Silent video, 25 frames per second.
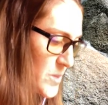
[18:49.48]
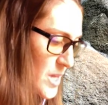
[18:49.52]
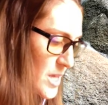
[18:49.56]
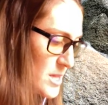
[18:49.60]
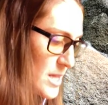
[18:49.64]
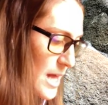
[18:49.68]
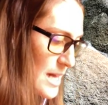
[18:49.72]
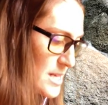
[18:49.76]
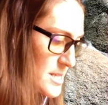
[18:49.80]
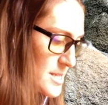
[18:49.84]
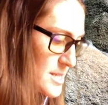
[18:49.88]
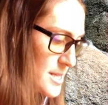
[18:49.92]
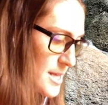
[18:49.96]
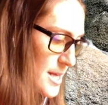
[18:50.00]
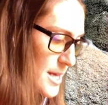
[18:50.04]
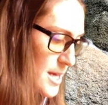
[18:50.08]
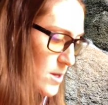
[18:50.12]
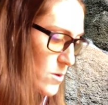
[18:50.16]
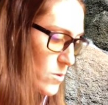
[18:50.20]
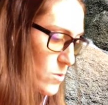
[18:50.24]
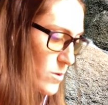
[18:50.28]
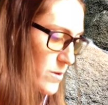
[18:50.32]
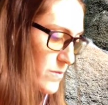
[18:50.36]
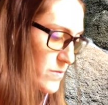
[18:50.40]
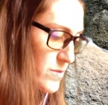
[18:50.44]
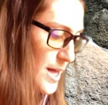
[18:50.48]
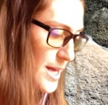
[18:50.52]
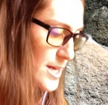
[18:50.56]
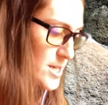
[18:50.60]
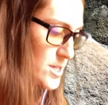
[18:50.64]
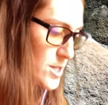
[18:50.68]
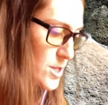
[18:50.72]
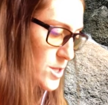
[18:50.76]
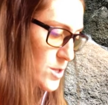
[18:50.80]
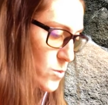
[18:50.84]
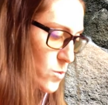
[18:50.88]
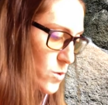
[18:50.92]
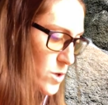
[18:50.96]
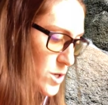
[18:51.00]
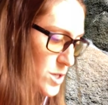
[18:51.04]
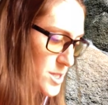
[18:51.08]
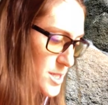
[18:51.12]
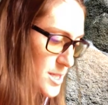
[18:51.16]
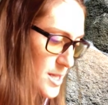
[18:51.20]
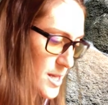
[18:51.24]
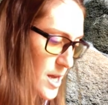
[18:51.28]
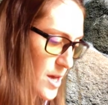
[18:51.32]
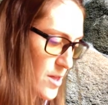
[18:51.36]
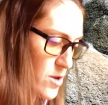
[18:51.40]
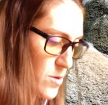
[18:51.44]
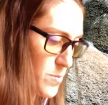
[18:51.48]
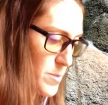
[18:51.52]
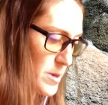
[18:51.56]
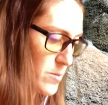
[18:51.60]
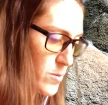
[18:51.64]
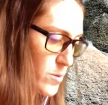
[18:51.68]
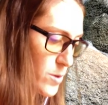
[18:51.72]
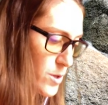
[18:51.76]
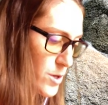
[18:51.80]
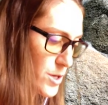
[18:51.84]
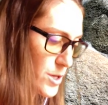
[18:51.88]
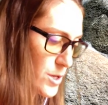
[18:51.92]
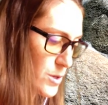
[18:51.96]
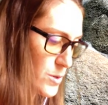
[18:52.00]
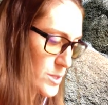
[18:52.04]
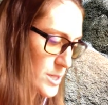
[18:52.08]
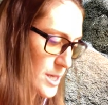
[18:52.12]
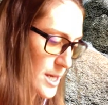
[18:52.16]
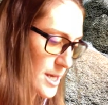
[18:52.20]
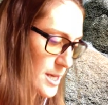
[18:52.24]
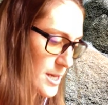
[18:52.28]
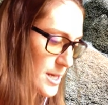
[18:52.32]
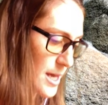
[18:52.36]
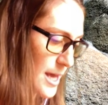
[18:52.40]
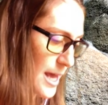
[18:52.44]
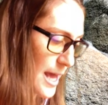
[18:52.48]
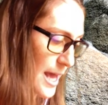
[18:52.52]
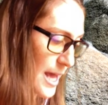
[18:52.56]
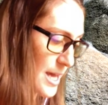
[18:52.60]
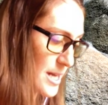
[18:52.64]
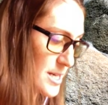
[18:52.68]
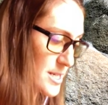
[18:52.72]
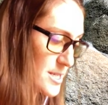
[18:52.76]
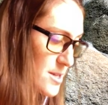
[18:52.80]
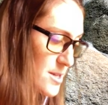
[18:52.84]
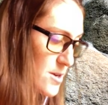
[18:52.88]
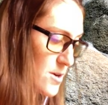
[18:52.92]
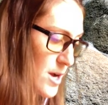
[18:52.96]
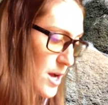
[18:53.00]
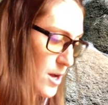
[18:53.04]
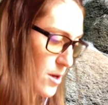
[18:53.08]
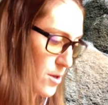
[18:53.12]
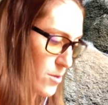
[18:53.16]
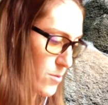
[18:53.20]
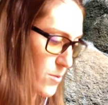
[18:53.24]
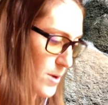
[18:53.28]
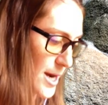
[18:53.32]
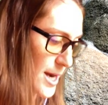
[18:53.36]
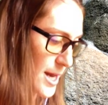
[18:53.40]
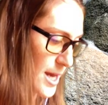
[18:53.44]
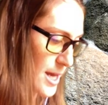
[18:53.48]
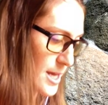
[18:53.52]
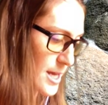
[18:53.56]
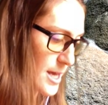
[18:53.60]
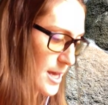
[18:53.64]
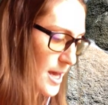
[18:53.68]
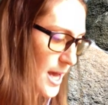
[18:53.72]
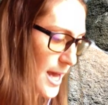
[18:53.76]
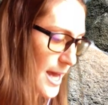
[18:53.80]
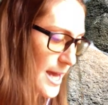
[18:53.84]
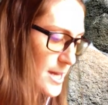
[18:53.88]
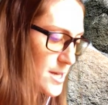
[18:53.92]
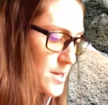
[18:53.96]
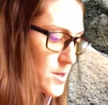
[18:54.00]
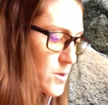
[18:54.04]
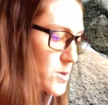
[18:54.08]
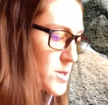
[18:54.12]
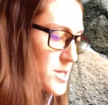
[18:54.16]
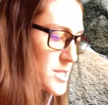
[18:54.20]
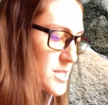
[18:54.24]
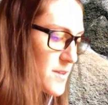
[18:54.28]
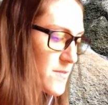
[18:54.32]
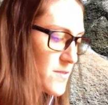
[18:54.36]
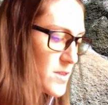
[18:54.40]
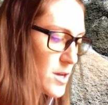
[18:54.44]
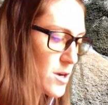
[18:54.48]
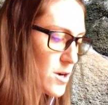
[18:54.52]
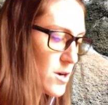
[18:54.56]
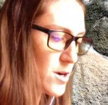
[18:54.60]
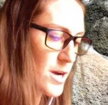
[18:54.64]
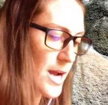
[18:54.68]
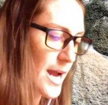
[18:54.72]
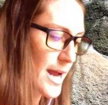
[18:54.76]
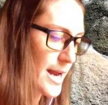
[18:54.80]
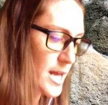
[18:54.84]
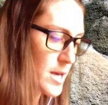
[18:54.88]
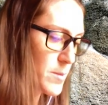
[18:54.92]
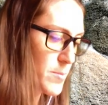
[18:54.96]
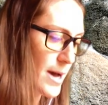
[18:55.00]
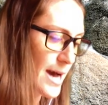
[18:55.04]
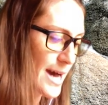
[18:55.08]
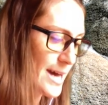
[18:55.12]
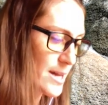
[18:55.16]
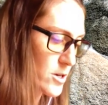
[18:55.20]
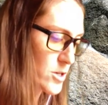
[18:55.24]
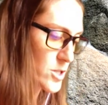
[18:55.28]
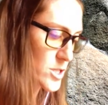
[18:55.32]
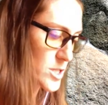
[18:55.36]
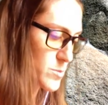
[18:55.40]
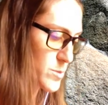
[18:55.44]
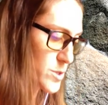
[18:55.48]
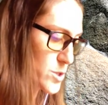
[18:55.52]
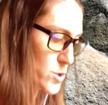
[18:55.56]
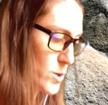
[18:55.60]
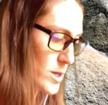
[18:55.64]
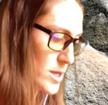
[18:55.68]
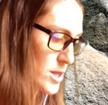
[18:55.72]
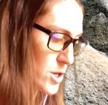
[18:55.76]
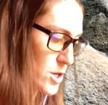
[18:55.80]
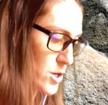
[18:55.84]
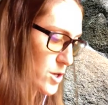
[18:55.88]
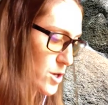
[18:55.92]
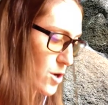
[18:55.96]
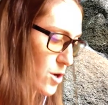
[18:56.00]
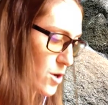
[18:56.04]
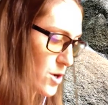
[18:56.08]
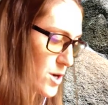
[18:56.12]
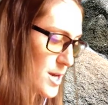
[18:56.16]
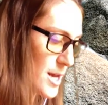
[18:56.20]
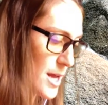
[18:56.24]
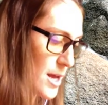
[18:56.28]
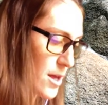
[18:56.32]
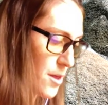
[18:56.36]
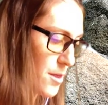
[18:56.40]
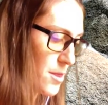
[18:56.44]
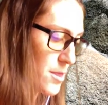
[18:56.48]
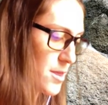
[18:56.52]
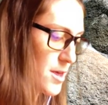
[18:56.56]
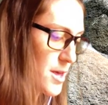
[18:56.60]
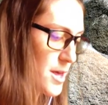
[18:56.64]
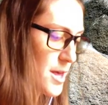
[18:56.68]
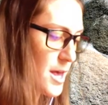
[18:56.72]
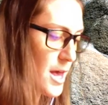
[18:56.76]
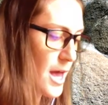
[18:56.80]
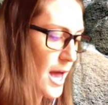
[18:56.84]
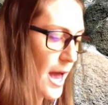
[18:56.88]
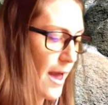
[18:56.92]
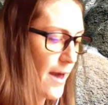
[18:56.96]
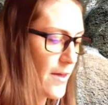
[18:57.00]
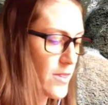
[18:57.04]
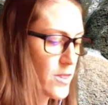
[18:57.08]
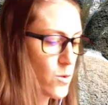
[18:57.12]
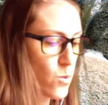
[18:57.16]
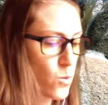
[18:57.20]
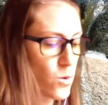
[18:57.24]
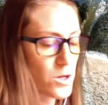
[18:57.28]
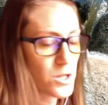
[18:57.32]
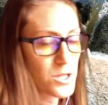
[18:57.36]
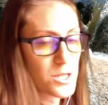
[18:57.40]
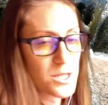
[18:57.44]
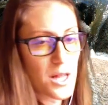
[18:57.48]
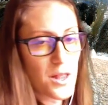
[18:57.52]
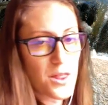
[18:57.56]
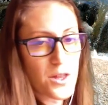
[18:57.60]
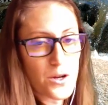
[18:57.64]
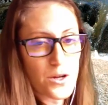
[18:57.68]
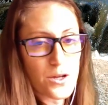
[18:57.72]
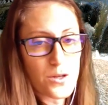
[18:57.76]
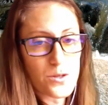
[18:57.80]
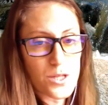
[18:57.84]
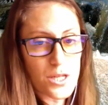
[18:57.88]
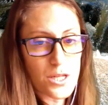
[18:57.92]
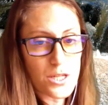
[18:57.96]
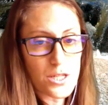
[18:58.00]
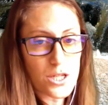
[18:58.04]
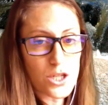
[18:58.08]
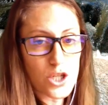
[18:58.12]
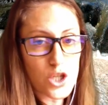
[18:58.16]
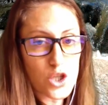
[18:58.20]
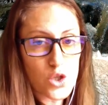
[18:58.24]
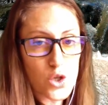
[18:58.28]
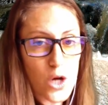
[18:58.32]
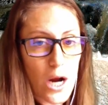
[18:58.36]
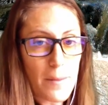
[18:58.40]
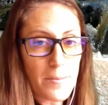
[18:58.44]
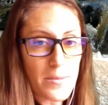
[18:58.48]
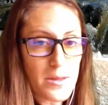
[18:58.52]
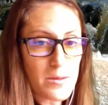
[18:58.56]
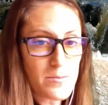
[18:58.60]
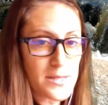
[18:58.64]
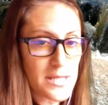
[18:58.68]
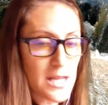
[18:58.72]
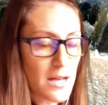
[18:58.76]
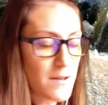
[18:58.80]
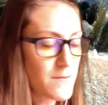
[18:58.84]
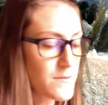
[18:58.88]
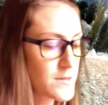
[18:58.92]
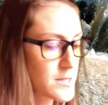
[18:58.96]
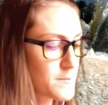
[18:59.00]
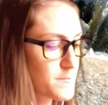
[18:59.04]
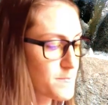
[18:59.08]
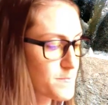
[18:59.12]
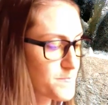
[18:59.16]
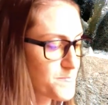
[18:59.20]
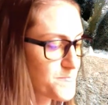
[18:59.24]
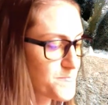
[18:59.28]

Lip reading: Lastly, reflect on the words that other people are using and their health rating, and notice if there are any patterns between their current health and the words that they're using to describe themselves.